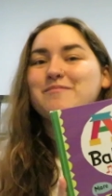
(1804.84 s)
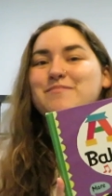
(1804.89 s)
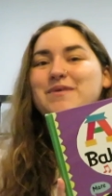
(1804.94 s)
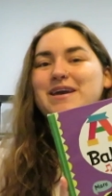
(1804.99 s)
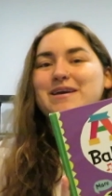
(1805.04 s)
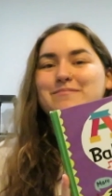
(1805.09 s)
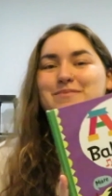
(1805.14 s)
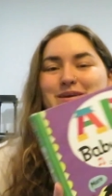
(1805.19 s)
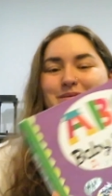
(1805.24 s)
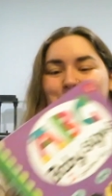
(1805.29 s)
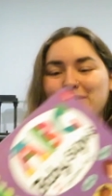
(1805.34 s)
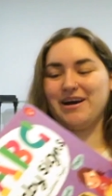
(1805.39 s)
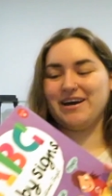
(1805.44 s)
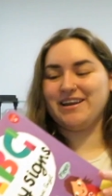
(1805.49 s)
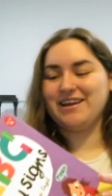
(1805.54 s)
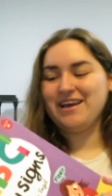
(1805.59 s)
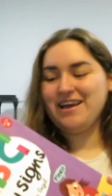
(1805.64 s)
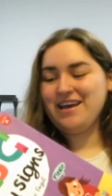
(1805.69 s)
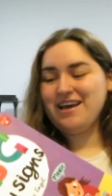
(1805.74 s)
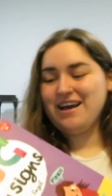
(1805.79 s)
a baby,
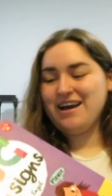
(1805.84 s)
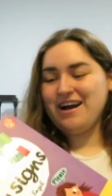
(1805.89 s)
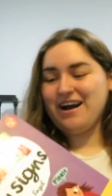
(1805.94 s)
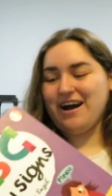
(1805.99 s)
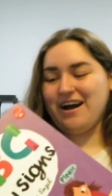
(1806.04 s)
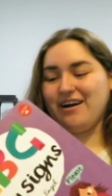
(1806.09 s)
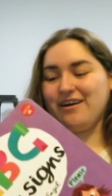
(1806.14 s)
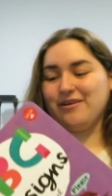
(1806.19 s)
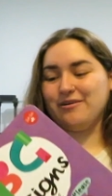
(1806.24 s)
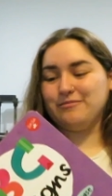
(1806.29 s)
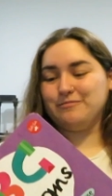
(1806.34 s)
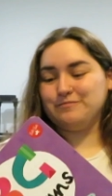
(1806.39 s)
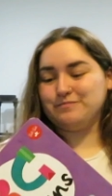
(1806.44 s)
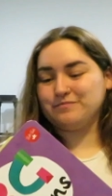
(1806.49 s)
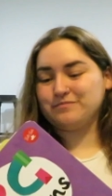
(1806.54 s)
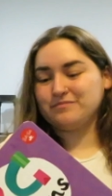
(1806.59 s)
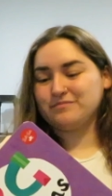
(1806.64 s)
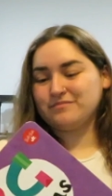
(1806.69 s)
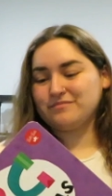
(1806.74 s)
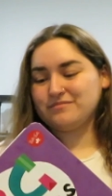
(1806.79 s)
but
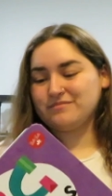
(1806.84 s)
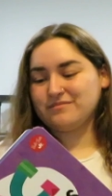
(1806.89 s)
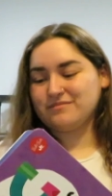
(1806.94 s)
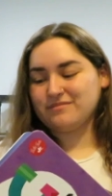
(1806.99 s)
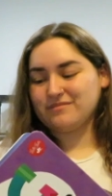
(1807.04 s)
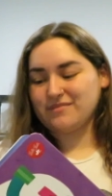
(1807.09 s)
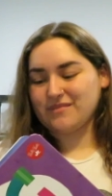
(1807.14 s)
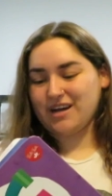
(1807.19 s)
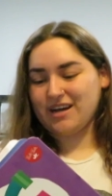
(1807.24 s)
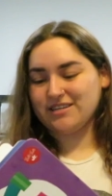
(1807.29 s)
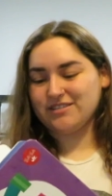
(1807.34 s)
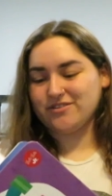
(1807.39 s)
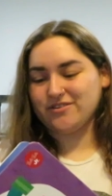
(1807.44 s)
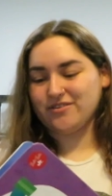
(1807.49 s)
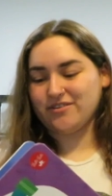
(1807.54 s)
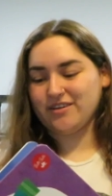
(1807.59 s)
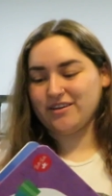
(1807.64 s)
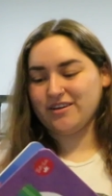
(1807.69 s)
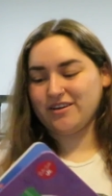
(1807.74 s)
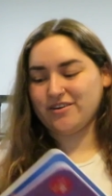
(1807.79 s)
I
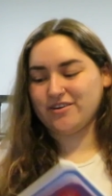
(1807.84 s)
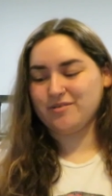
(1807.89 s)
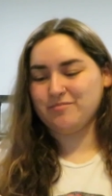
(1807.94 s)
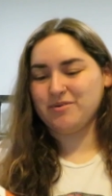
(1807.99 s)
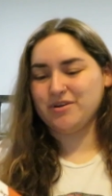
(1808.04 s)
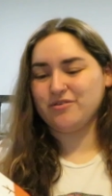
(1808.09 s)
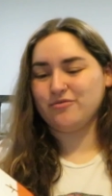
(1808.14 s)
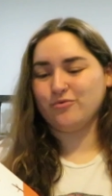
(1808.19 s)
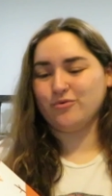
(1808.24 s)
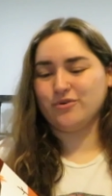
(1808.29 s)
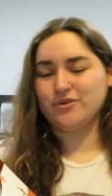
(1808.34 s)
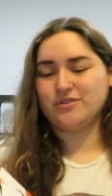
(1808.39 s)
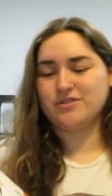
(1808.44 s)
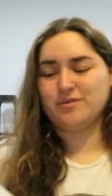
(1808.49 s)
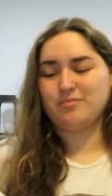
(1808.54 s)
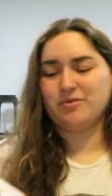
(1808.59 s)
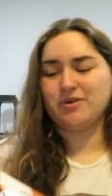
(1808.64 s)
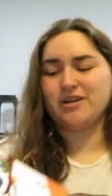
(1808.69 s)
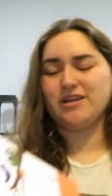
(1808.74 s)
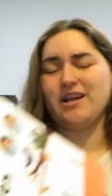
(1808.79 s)
still think it could be cool to
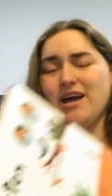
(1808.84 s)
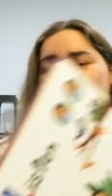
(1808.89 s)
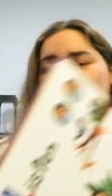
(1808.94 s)
put in